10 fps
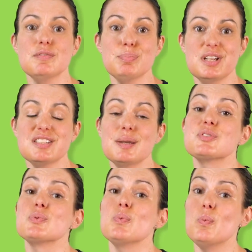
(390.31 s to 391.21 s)
of blood
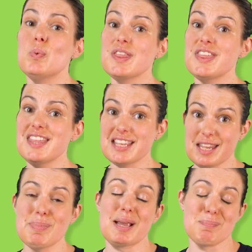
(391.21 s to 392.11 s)
types within the
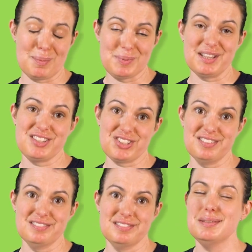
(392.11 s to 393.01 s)
Quebec
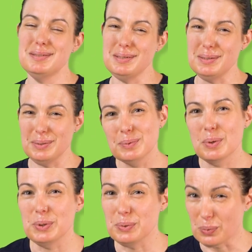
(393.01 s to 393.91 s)
population. Do you
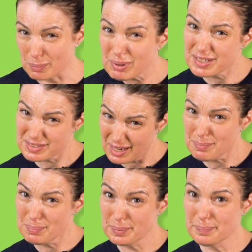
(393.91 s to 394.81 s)
know your blood type?